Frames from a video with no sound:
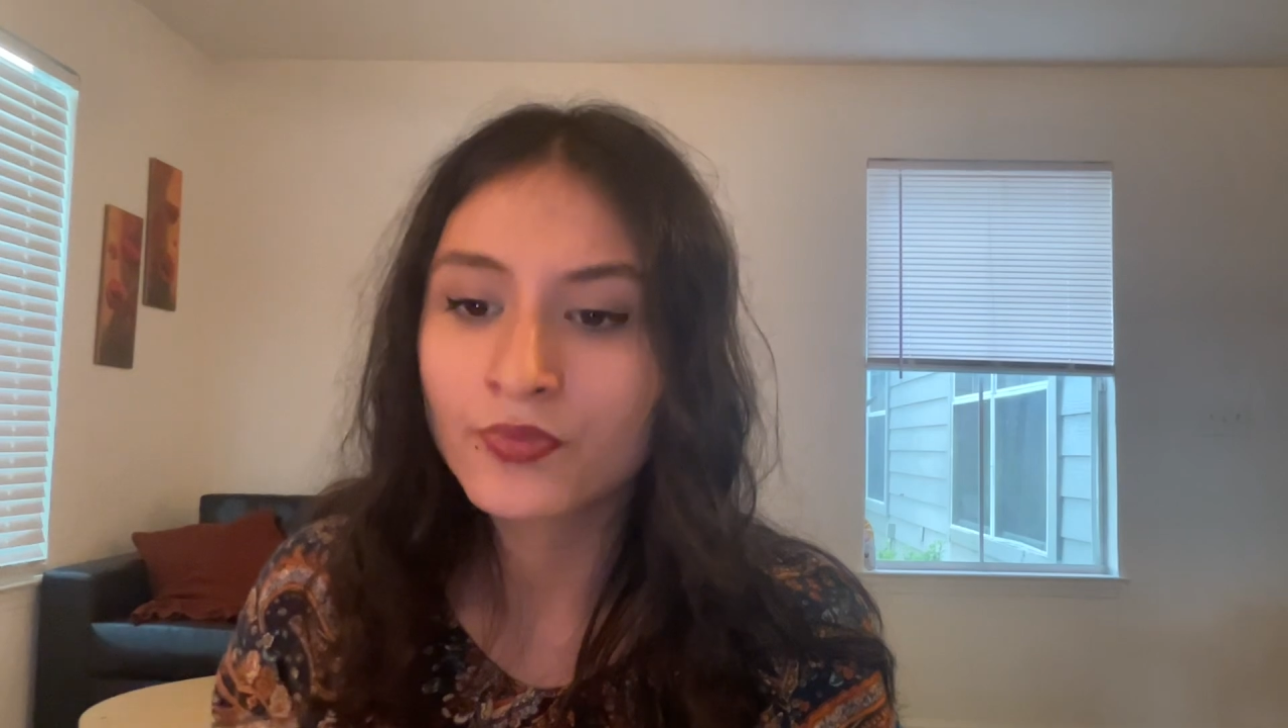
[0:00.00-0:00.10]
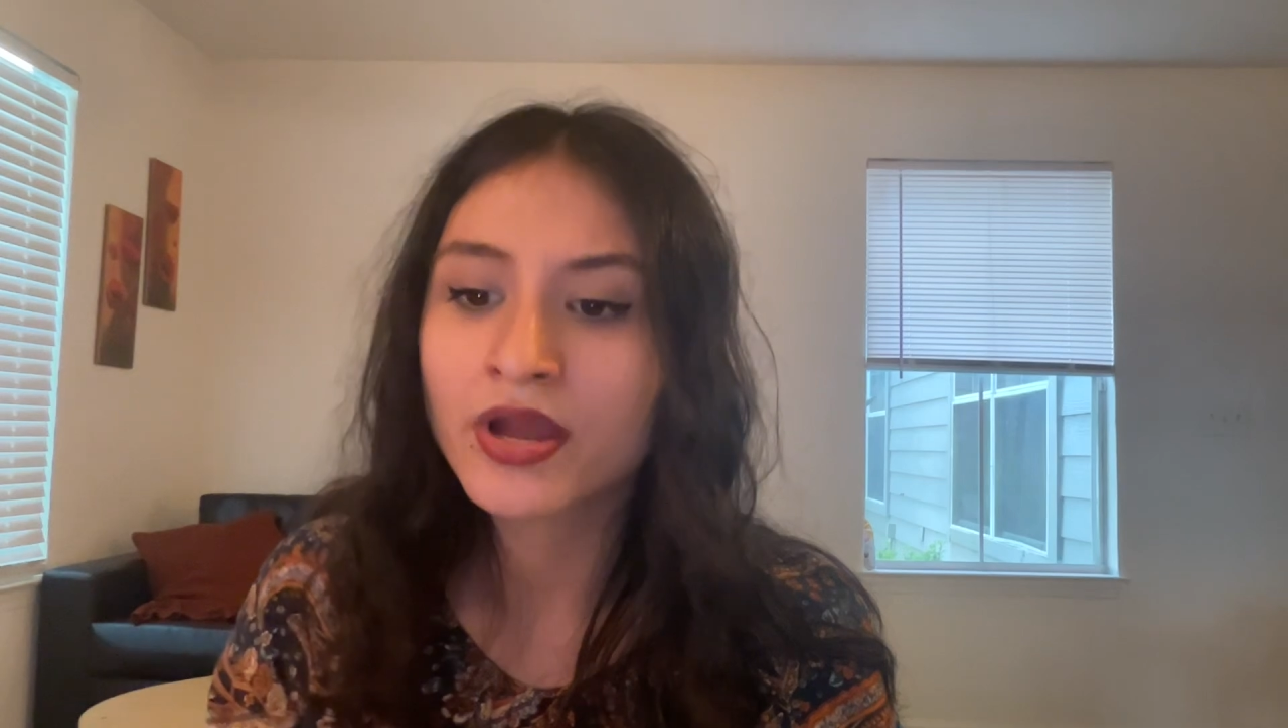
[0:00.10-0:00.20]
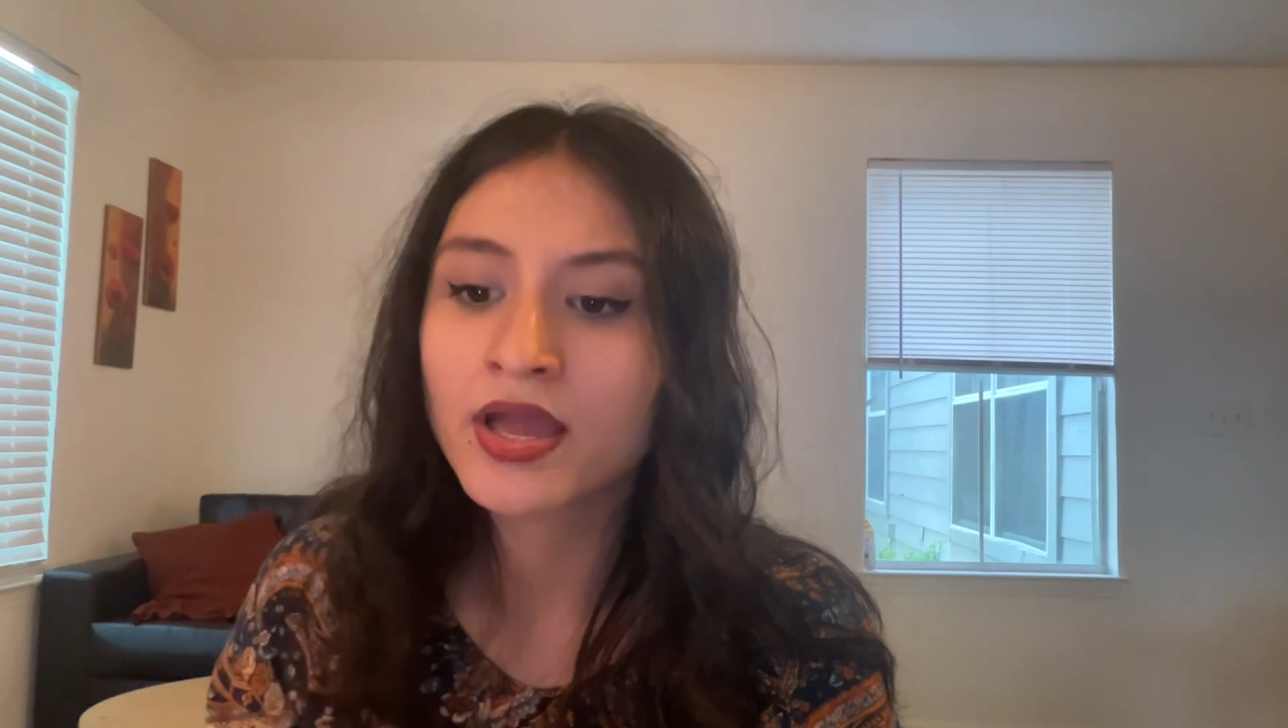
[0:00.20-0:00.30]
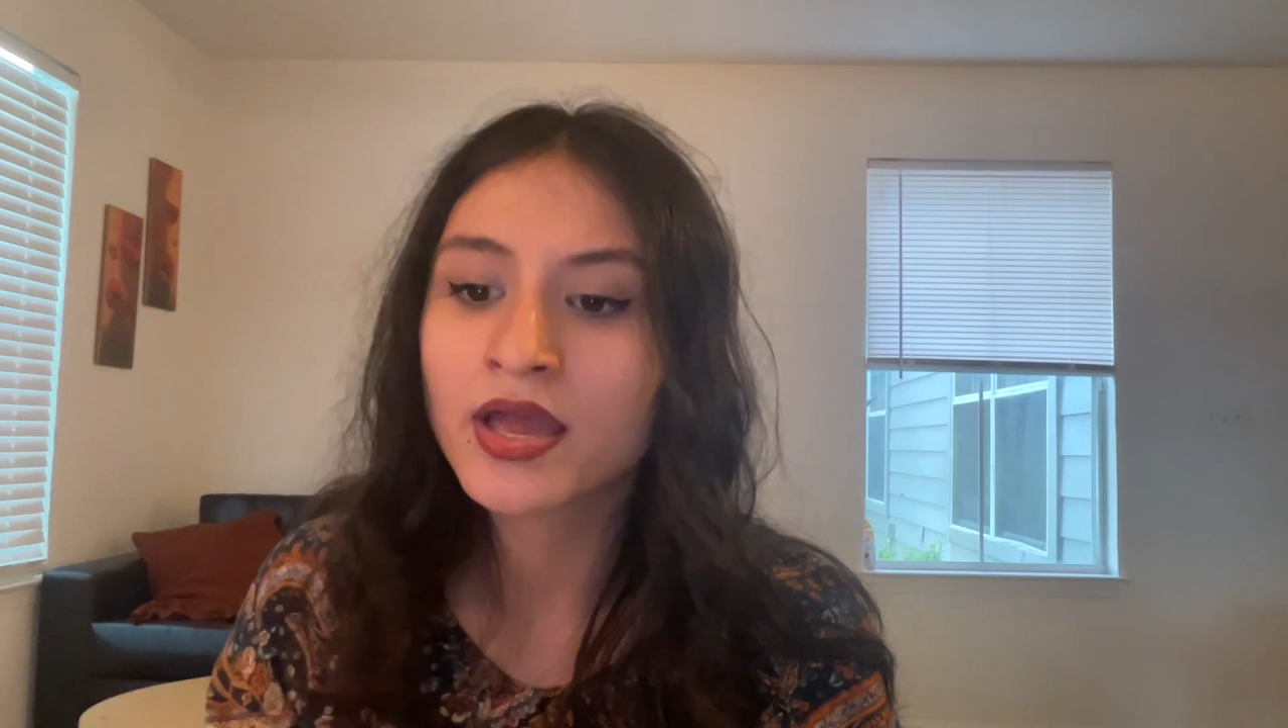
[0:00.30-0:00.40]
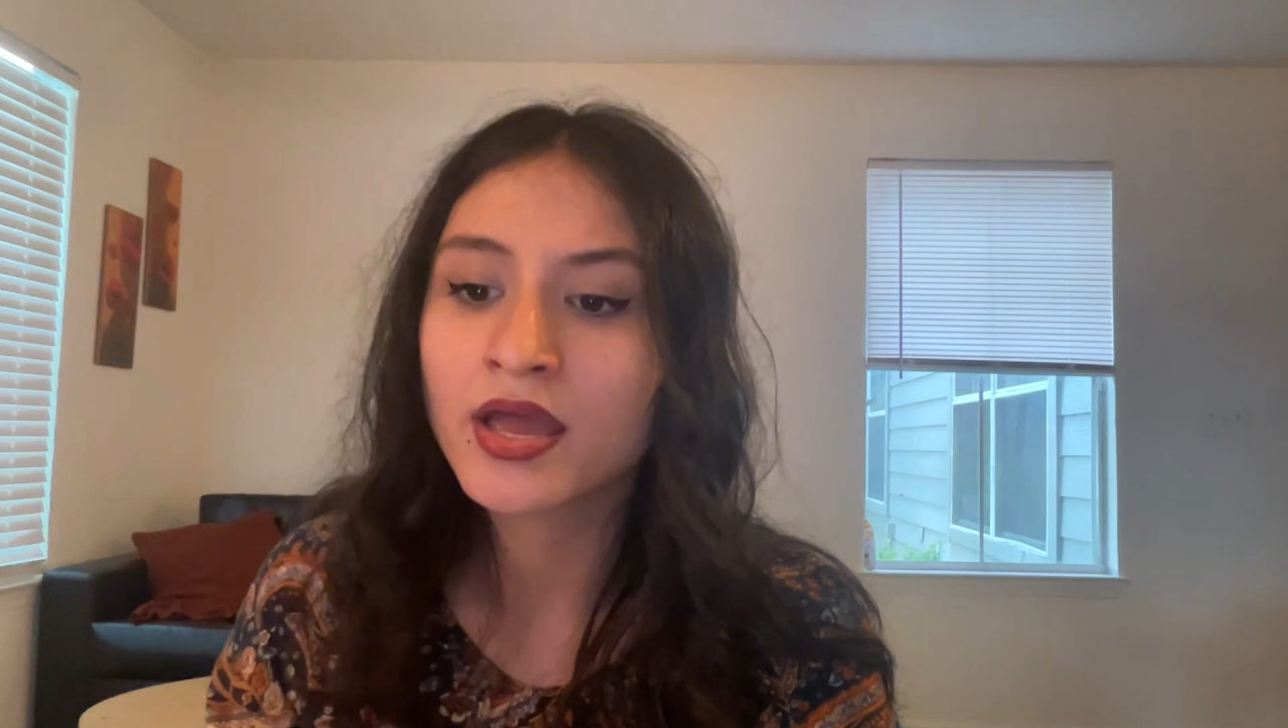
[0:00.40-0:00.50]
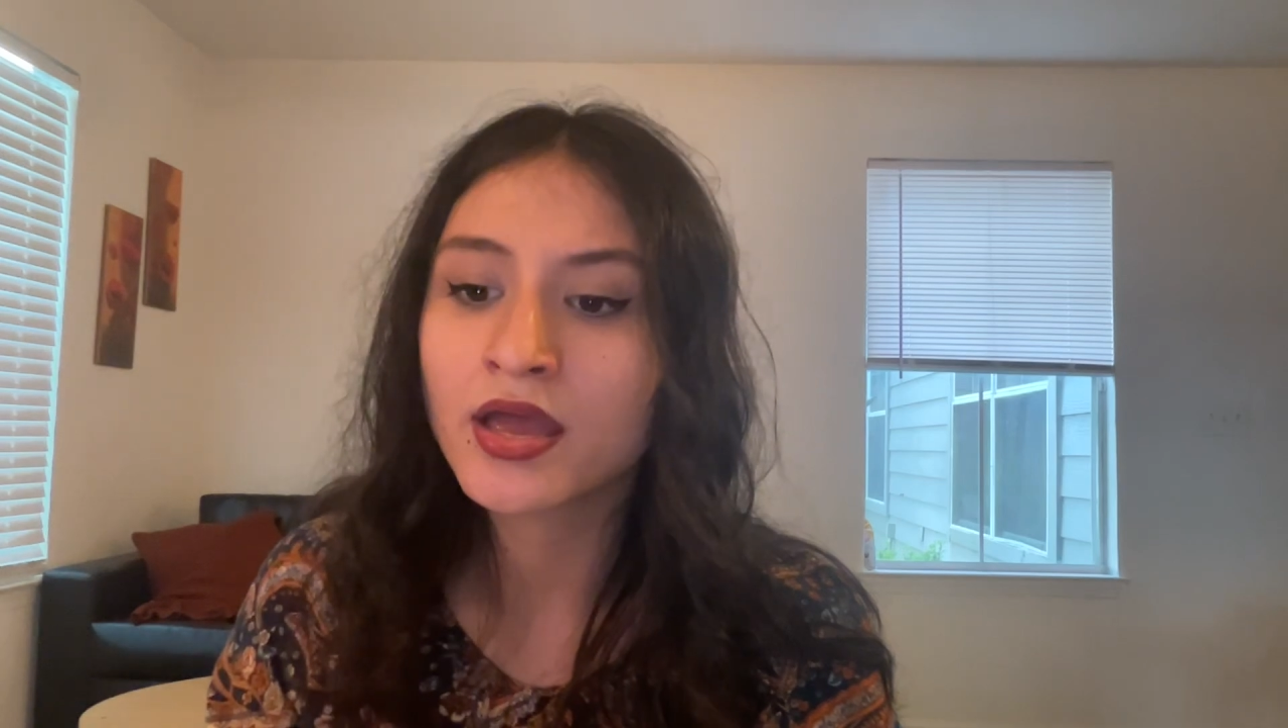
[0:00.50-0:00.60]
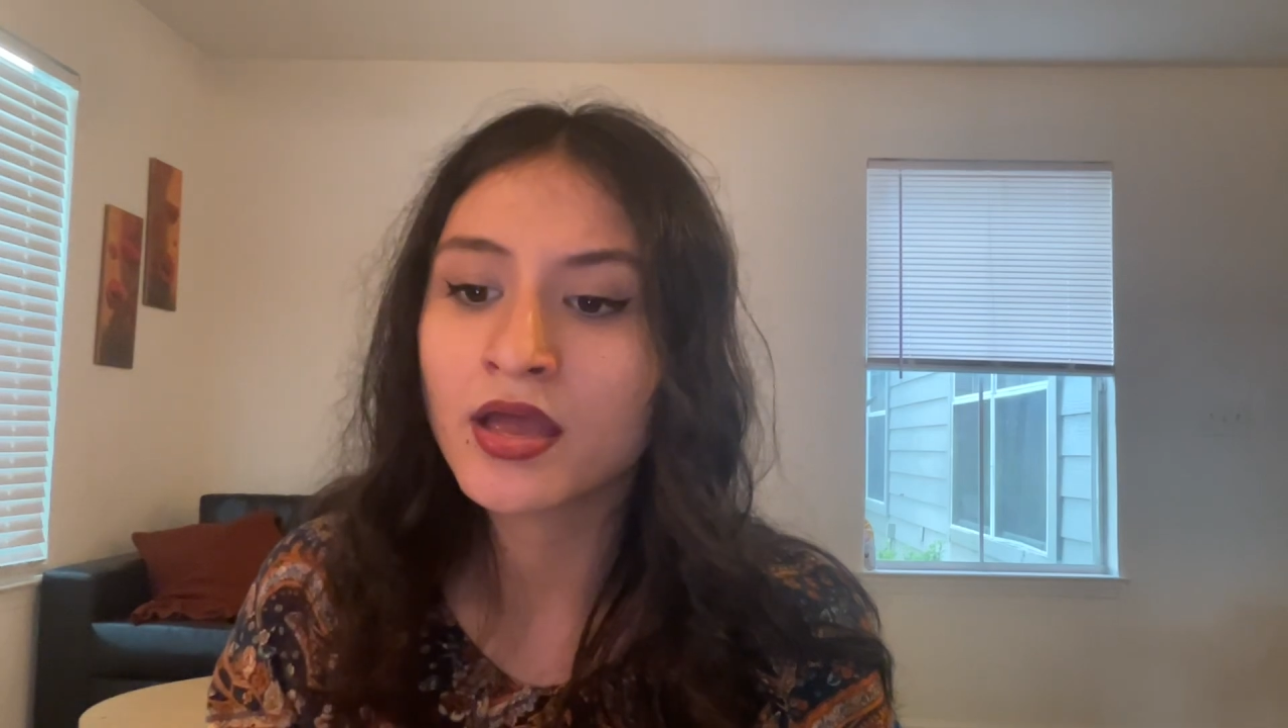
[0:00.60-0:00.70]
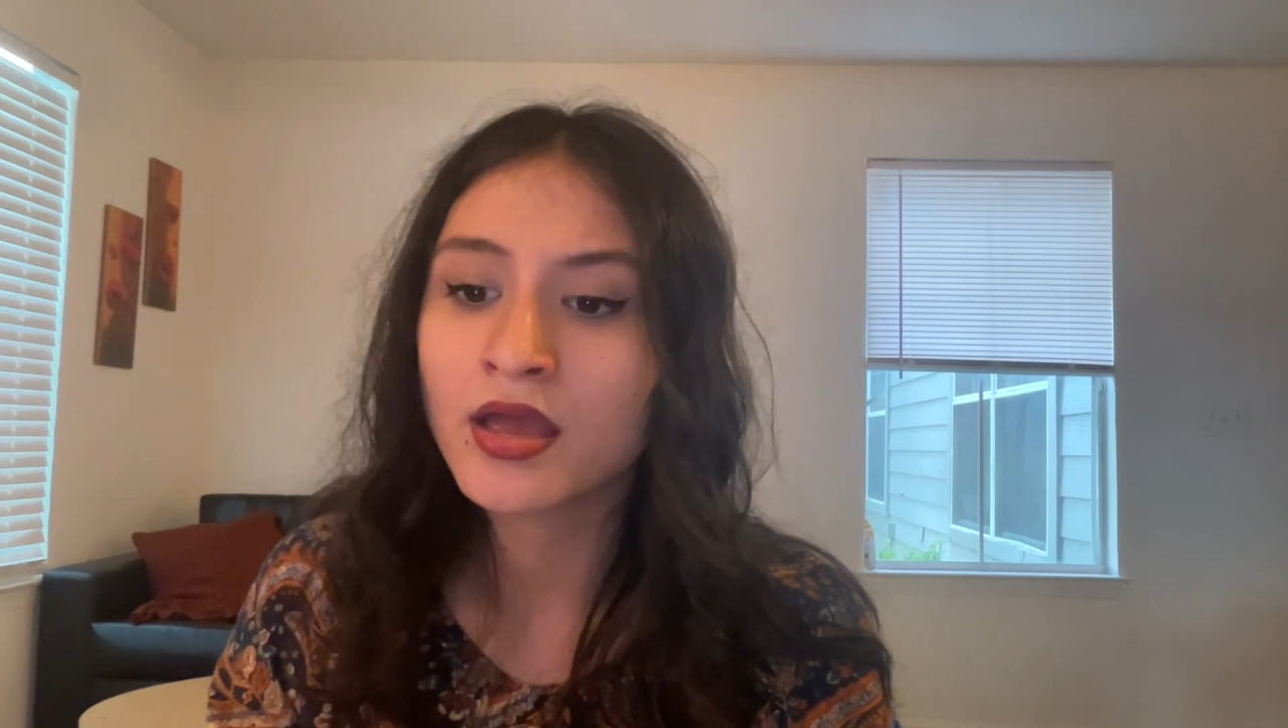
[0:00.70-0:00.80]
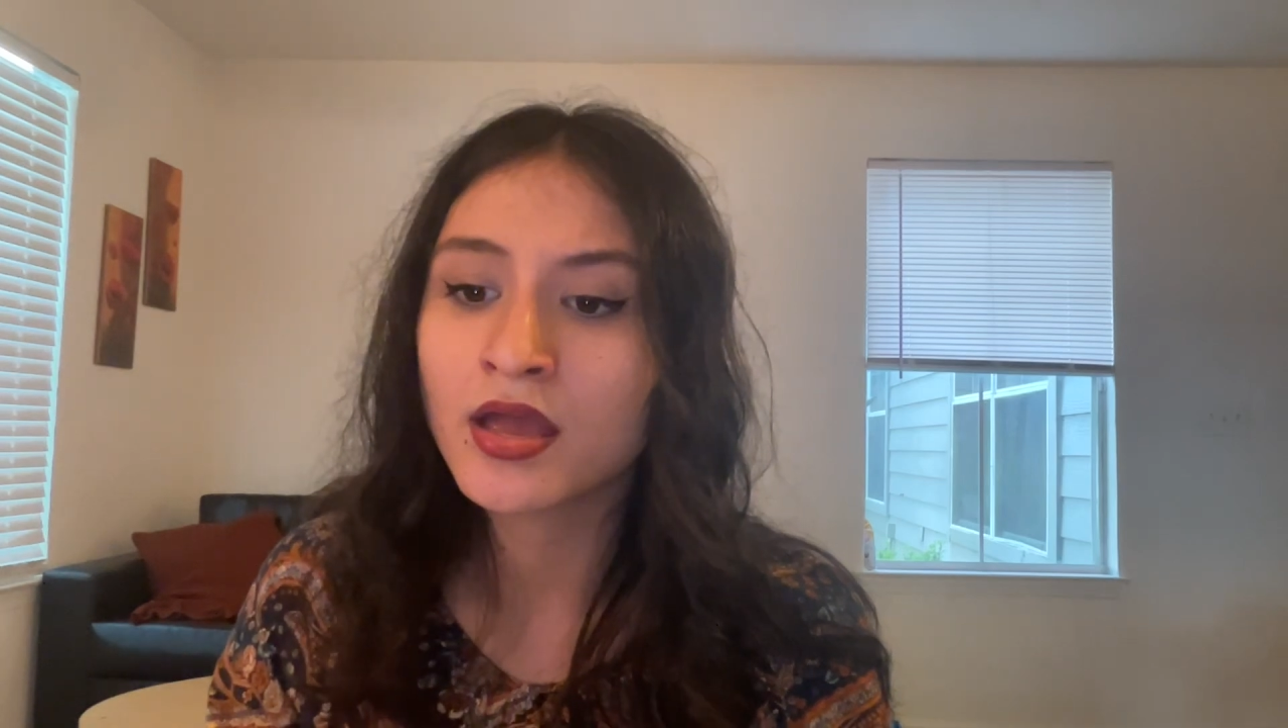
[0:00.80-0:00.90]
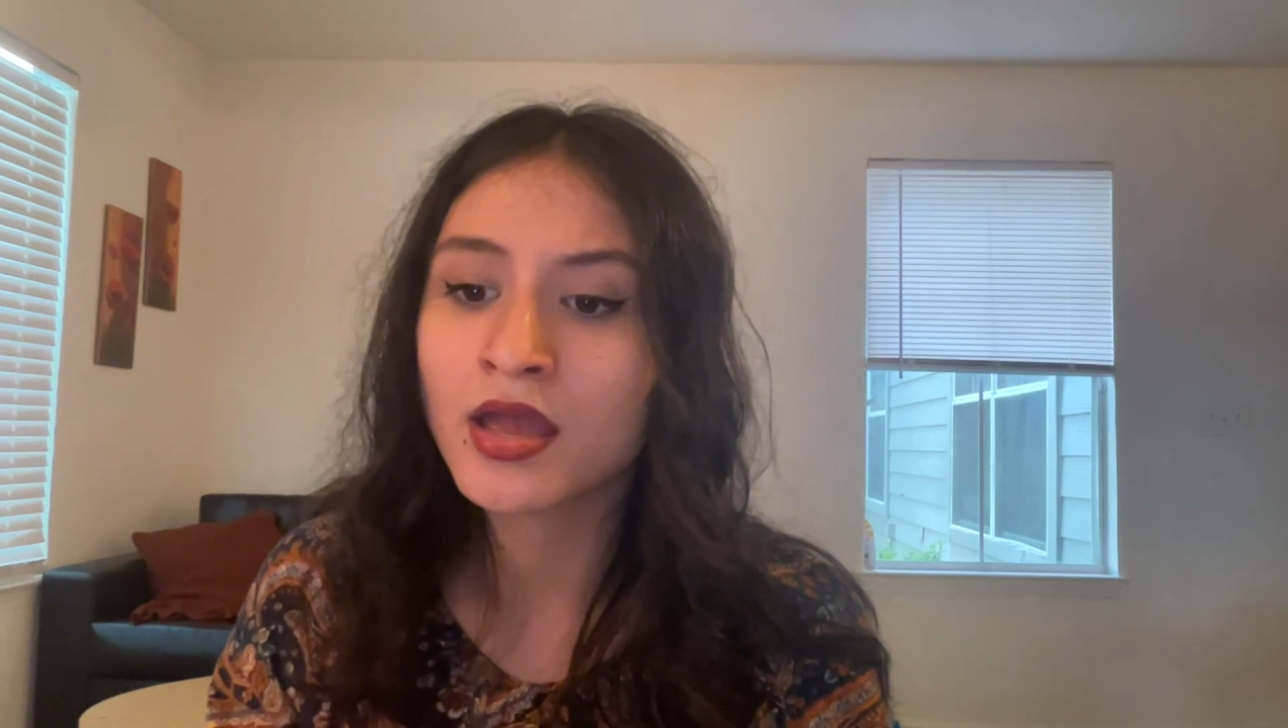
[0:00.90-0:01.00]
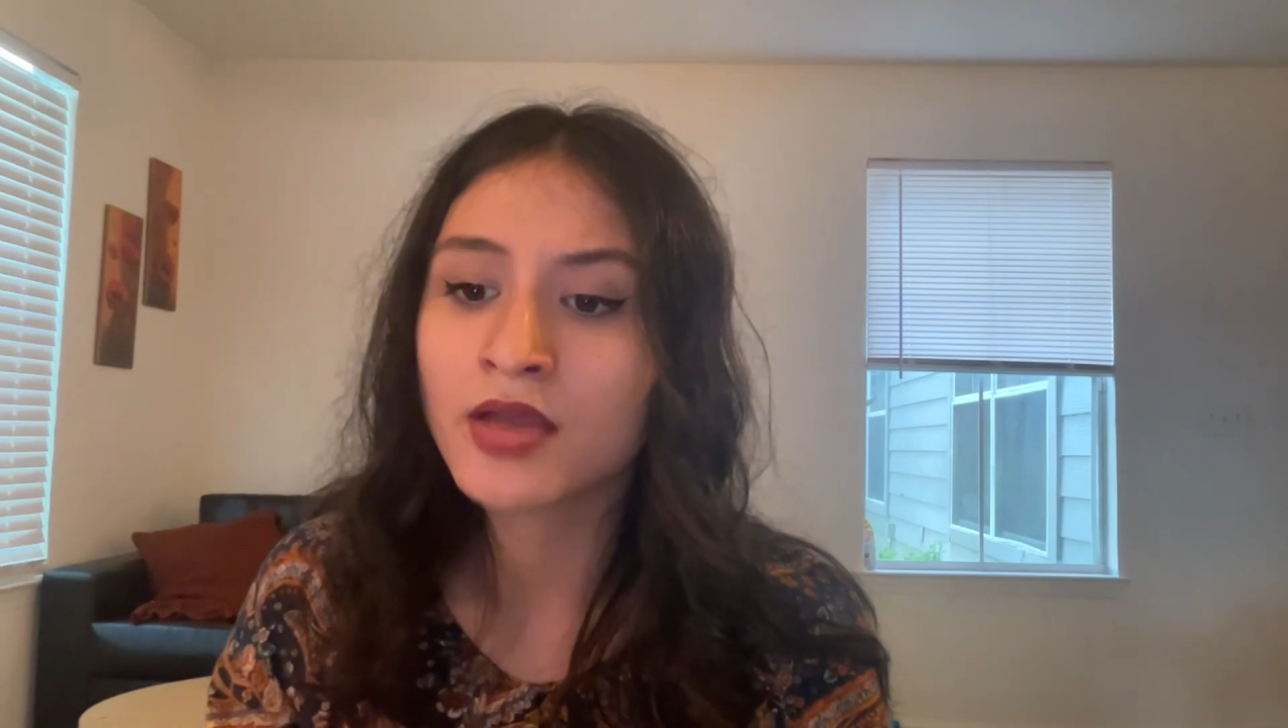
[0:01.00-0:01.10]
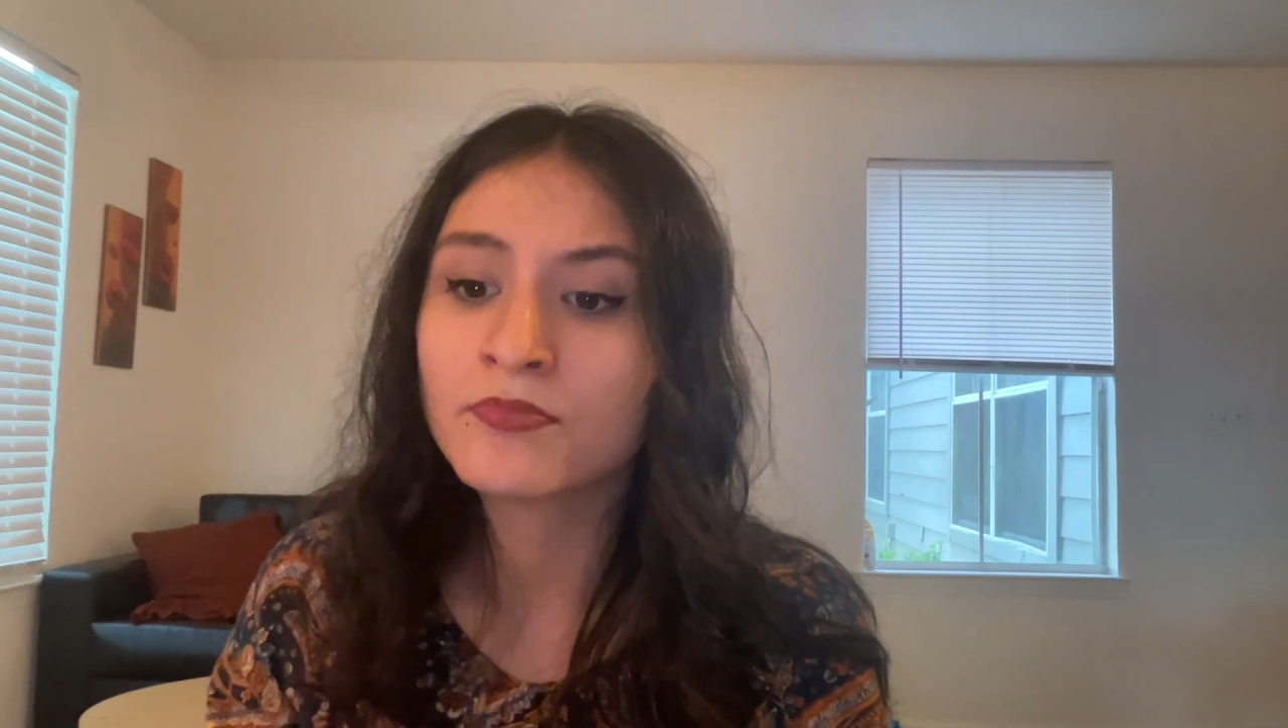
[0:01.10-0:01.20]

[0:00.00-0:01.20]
re,